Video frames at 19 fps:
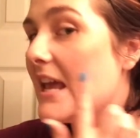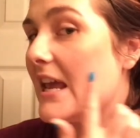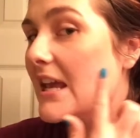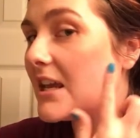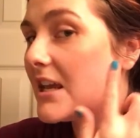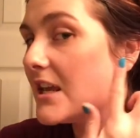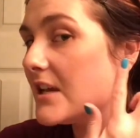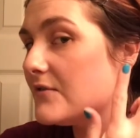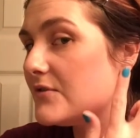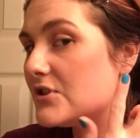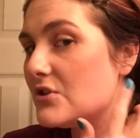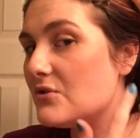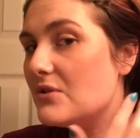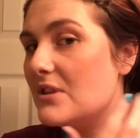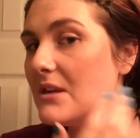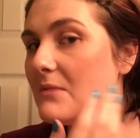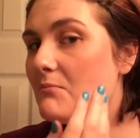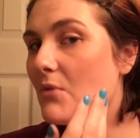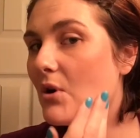It gives you
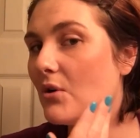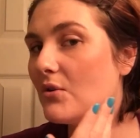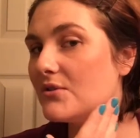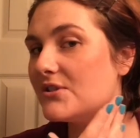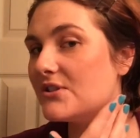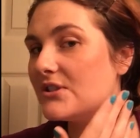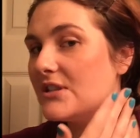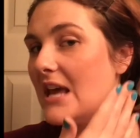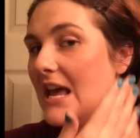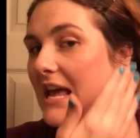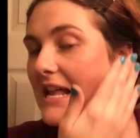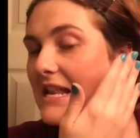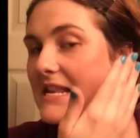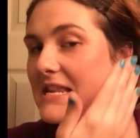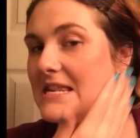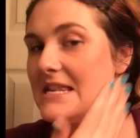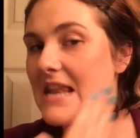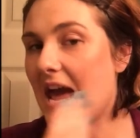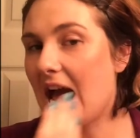the most
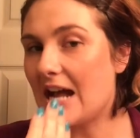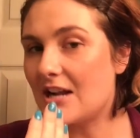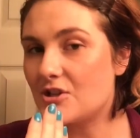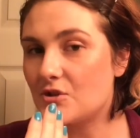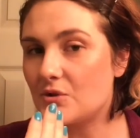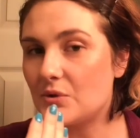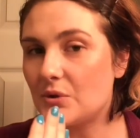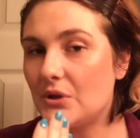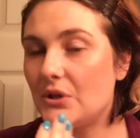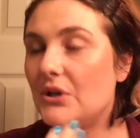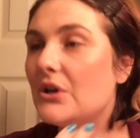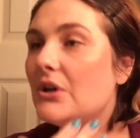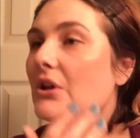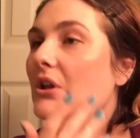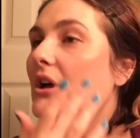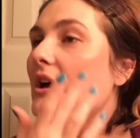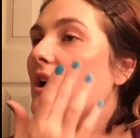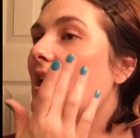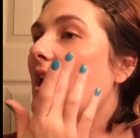
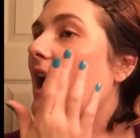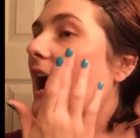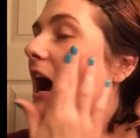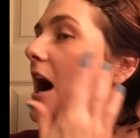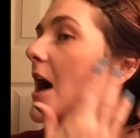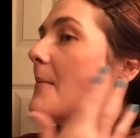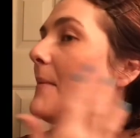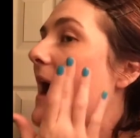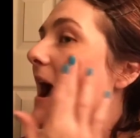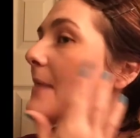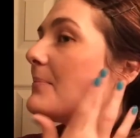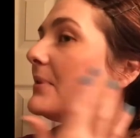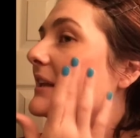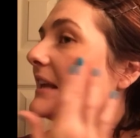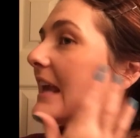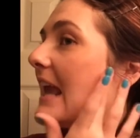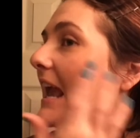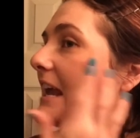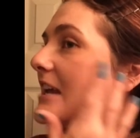natural
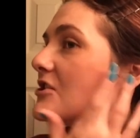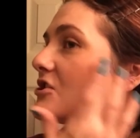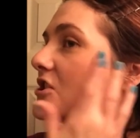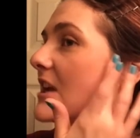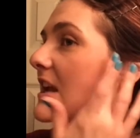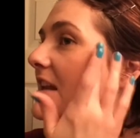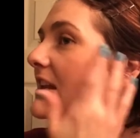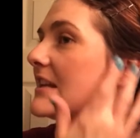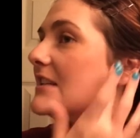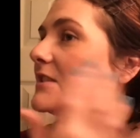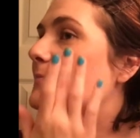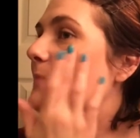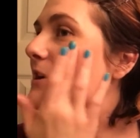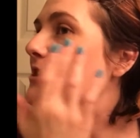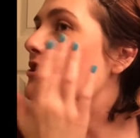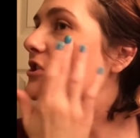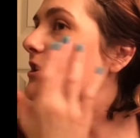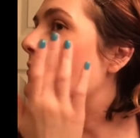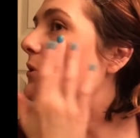application,
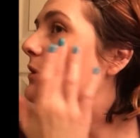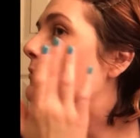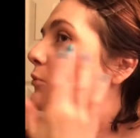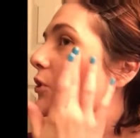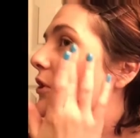especially when